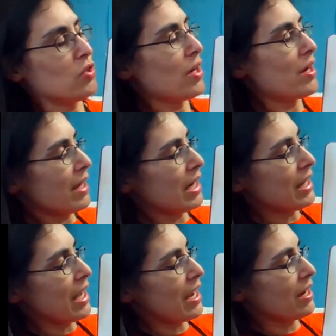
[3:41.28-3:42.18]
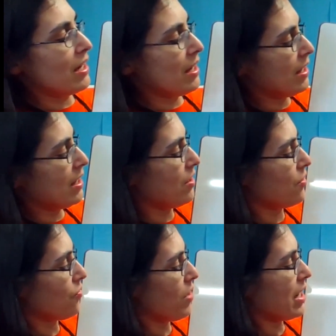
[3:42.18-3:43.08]
Let's try that again.
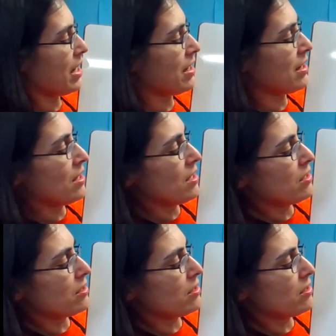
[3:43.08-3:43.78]
Ready?